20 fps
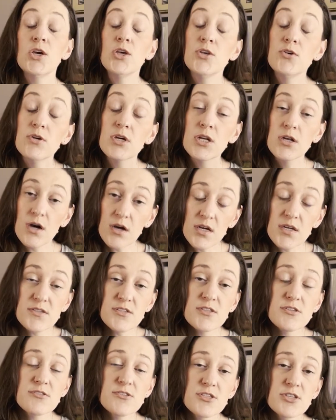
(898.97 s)
You can
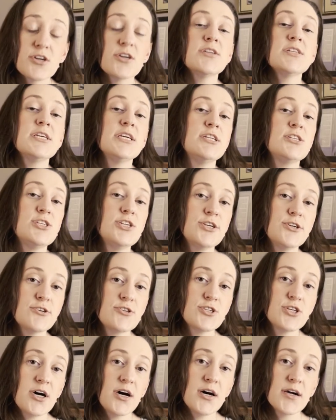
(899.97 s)
also start teaching your
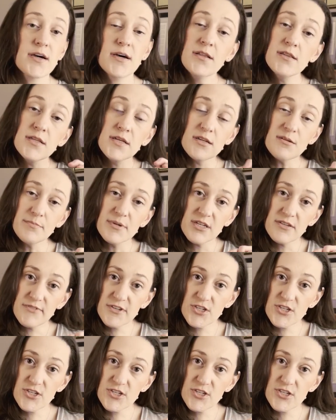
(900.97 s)
dog a little bit of